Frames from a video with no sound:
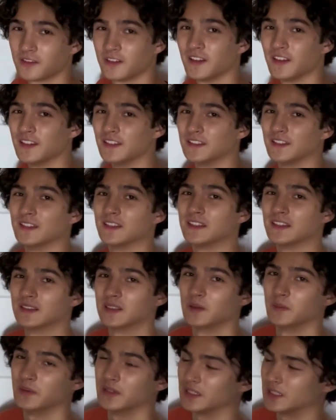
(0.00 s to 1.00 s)
there is, this is
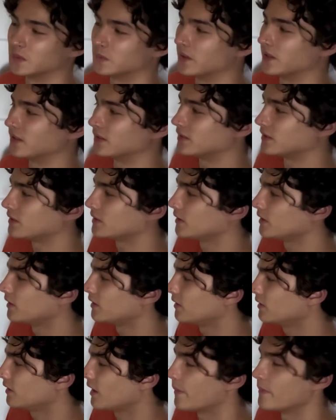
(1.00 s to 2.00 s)
a big space.
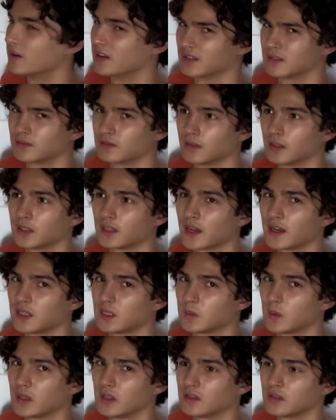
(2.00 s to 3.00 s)
I mean, a tiny
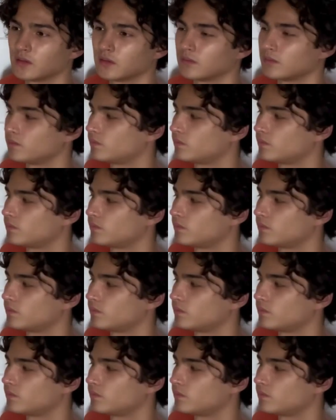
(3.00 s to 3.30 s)
space.